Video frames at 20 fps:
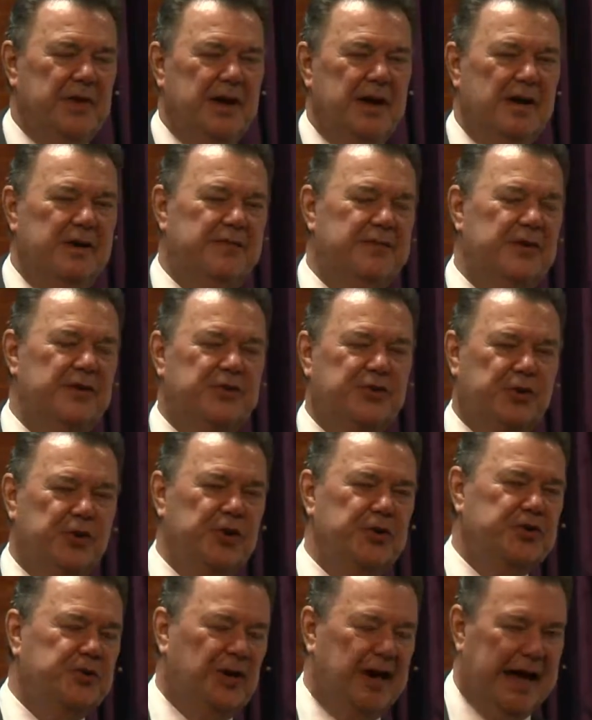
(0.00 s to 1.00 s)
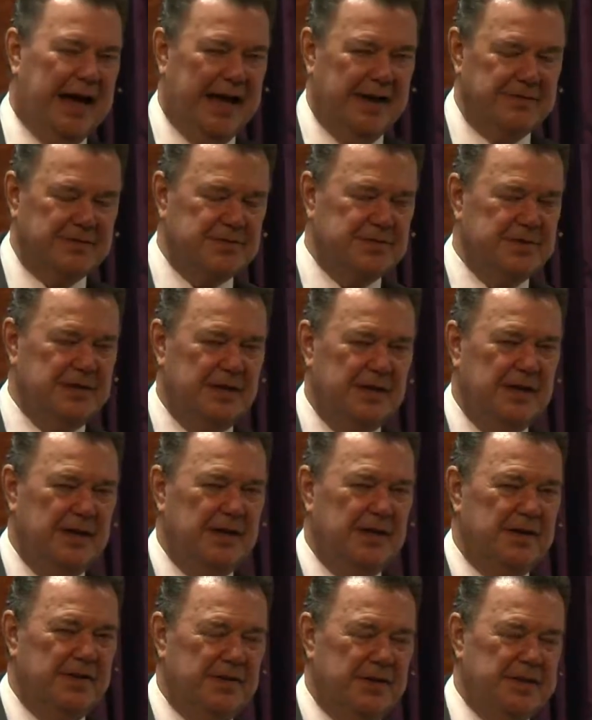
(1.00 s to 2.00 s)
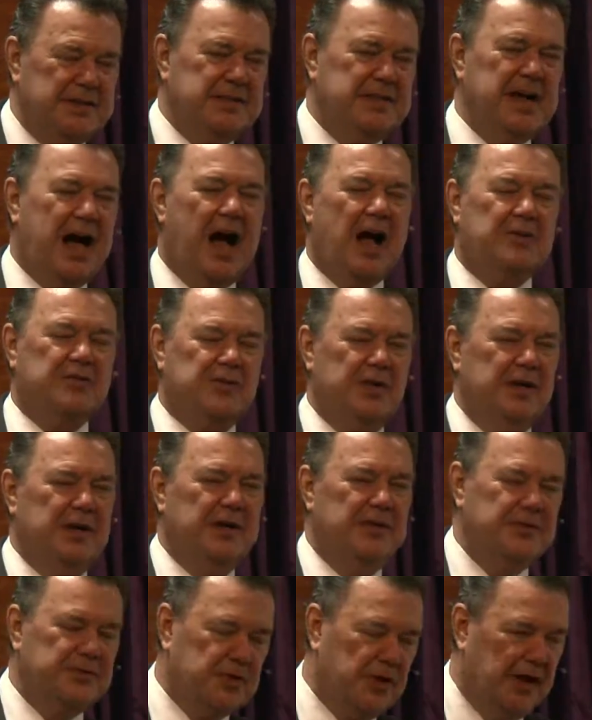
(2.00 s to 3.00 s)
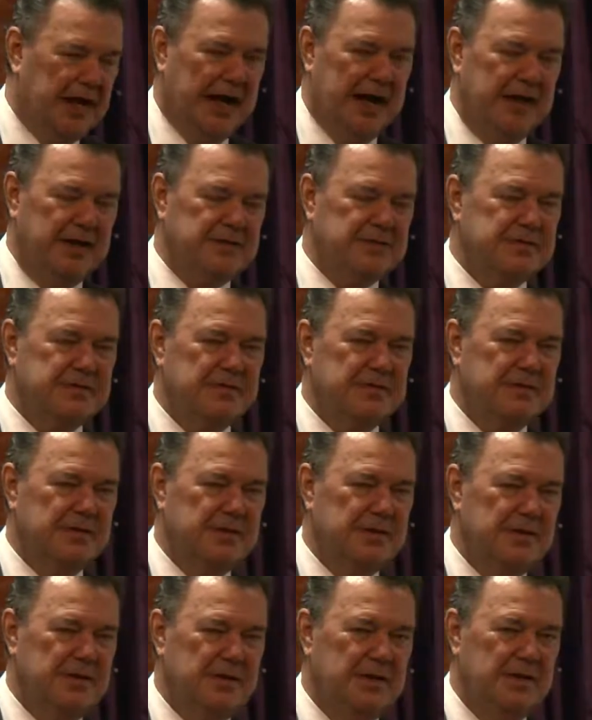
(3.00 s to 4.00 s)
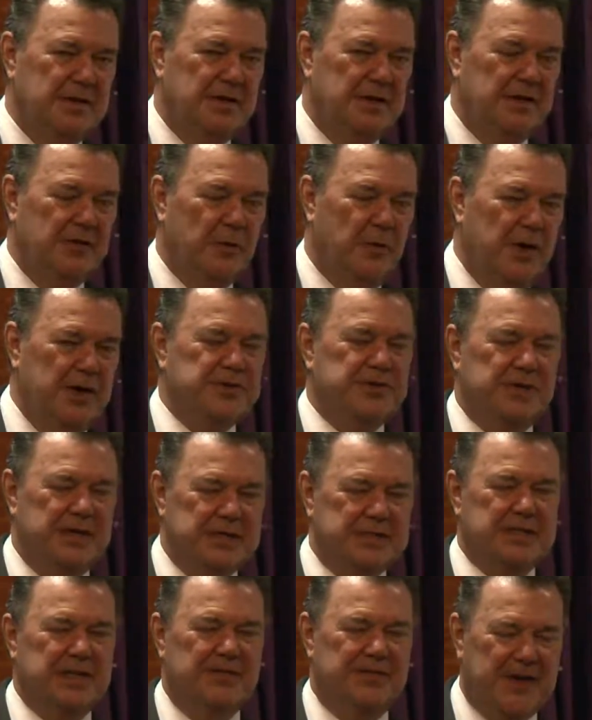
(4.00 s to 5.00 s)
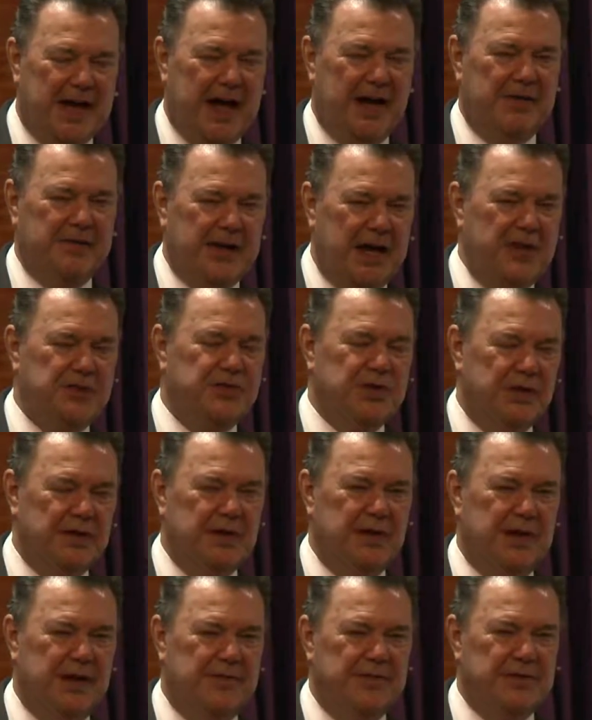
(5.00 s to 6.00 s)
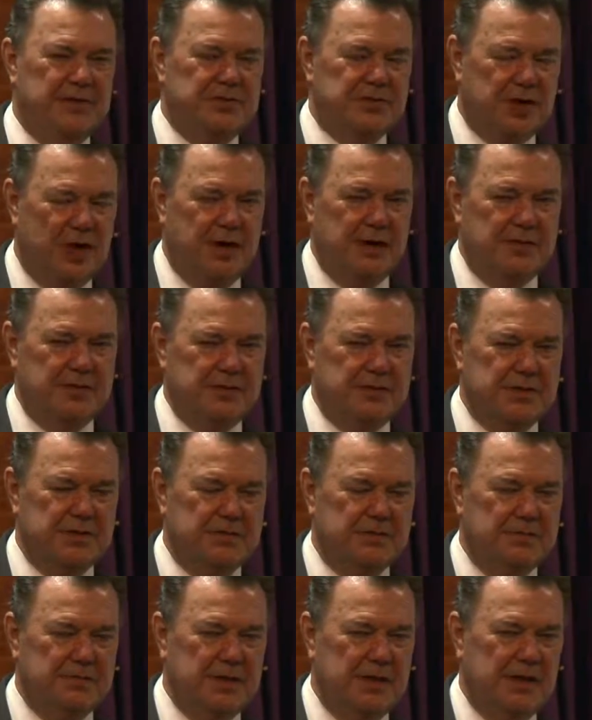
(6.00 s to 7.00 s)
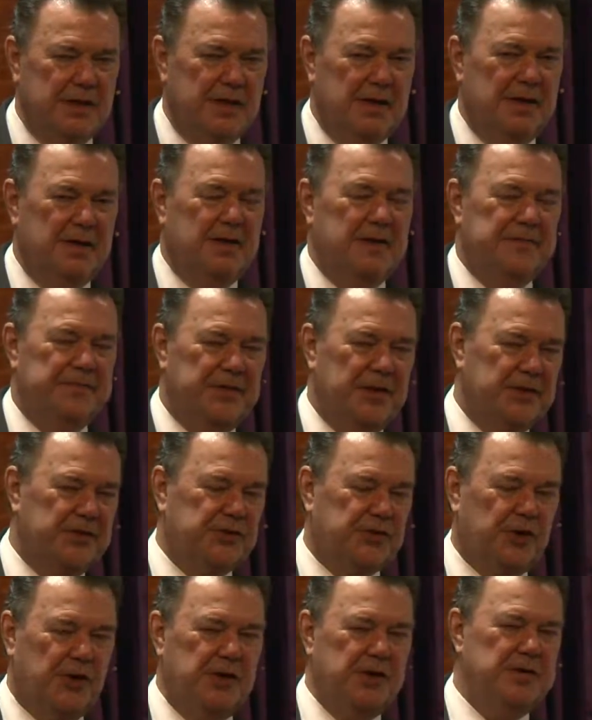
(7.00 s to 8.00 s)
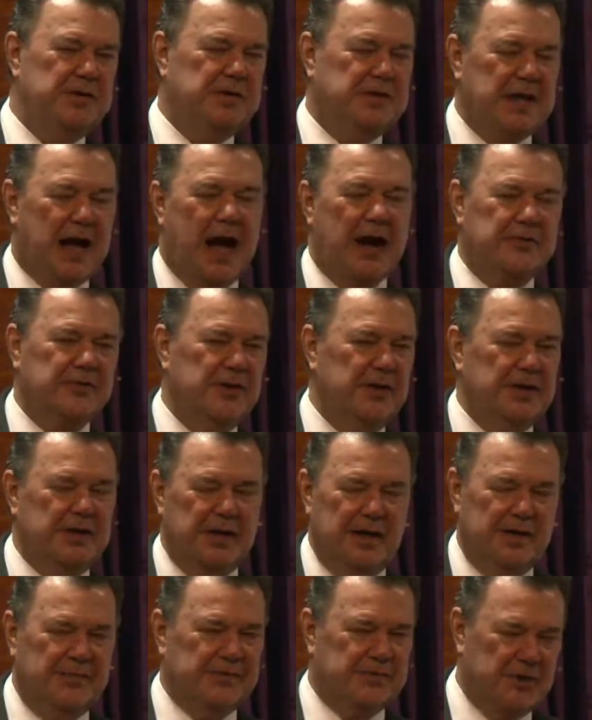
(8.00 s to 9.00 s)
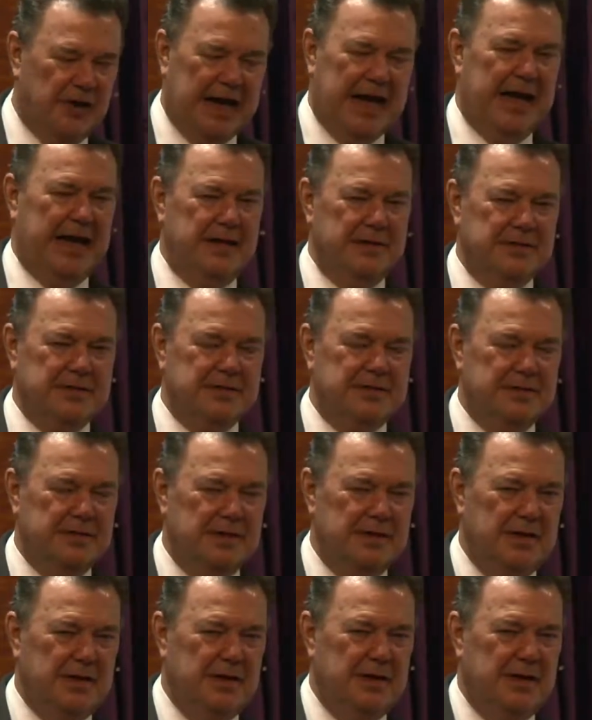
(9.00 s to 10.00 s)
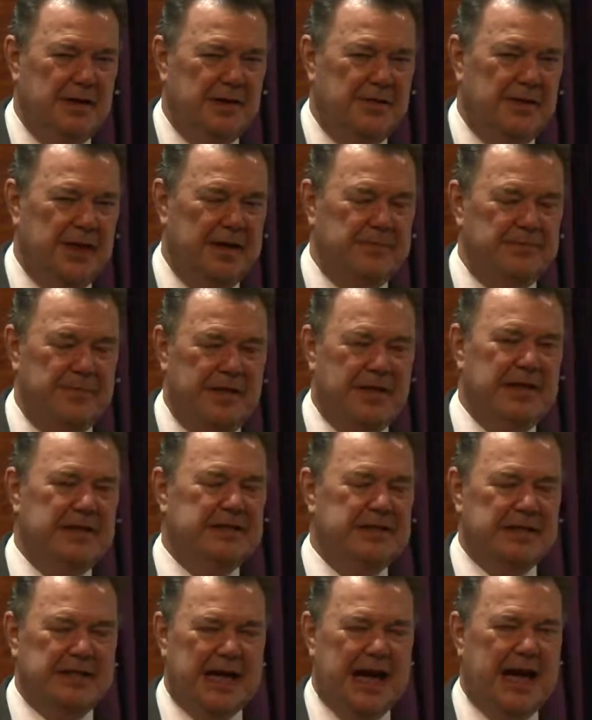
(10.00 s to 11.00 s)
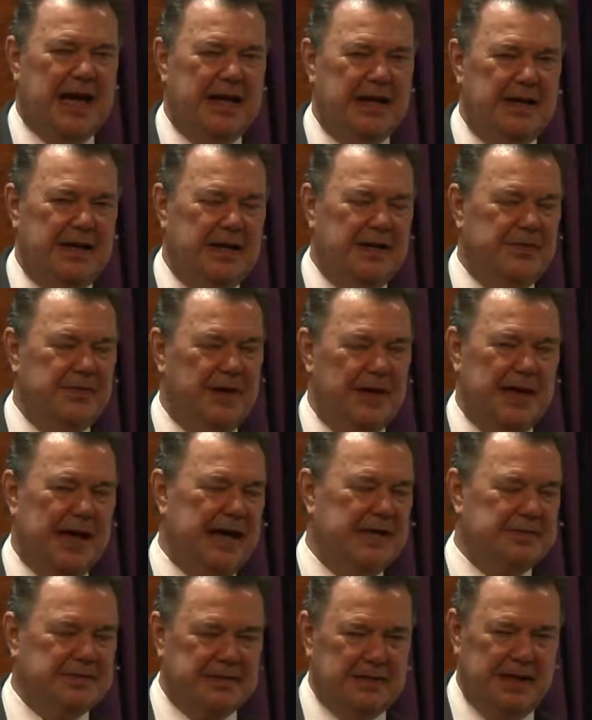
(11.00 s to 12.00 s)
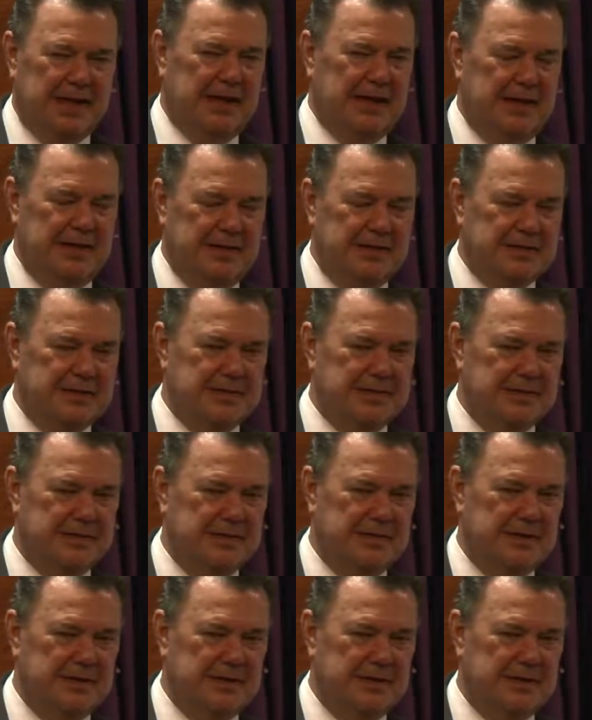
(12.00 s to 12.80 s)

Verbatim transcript: there of the true Christ, the doctrine of Christ? which is the foundation of the church. The true doctrine of Christ that many deny in the last days